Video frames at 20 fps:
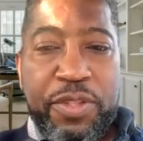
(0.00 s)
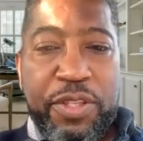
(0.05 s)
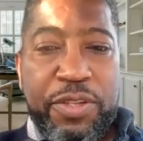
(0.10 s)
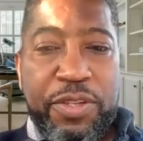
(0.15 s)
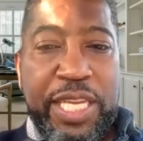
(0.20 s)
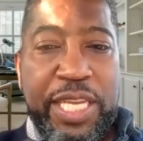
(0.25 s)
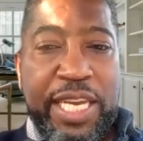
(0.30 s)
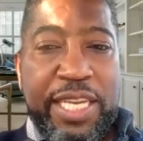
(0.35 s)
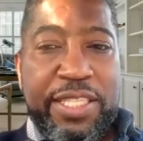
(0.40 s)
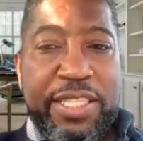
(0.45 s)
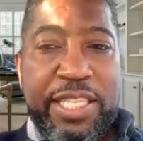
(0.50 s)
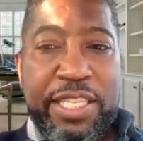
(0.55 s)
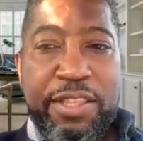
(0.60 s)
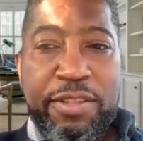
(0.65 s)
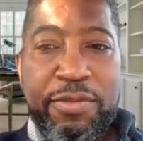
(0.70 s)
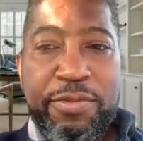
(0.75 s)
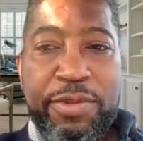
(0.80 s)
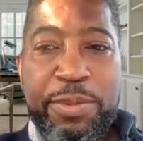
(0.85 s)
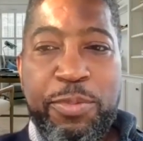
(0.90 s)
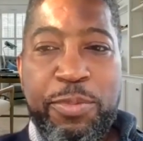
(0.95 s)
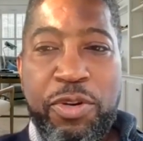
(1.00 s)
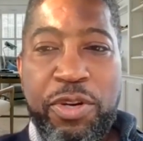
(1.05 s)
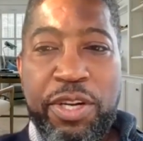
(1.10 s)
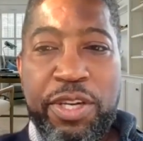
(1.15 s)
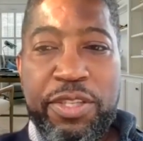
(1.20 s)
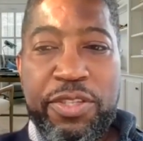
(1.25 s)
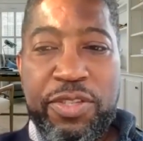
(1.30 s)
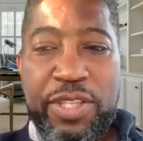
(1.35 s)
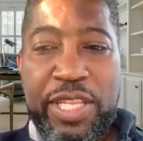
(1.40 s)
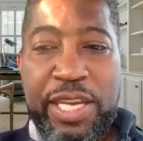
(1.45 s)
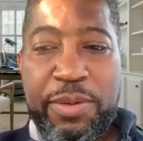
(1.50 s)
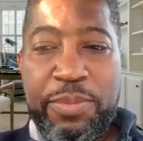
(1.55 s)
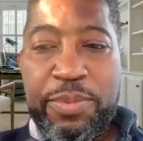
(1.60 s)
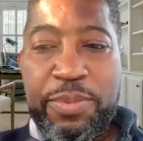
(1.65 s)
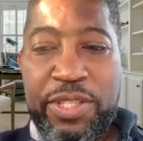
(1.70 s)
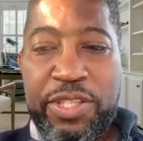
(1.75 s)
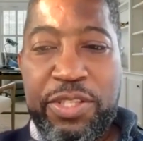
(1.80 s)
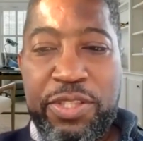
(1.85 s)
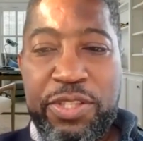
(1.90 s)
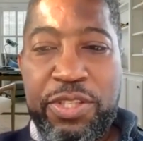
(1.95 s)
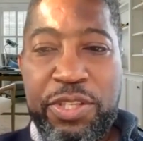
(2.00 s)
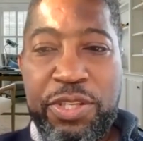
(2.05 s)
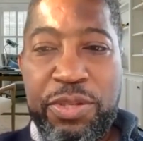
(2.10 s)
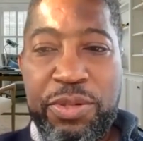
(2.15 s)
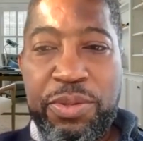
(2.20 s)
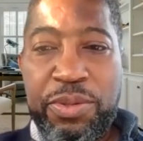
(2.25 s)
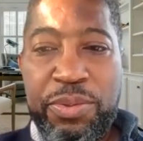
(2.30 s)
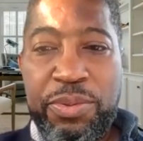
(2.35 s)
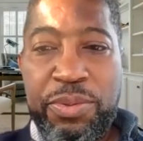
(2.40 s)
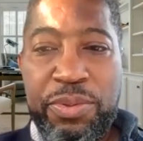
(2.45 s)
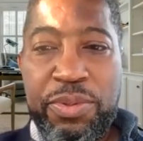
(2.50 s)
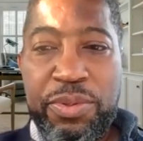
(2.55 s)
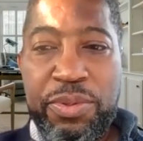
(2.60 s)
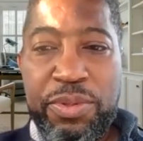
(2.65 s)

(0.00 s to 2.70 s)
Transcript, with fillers: Okay, I said three more. So that was two.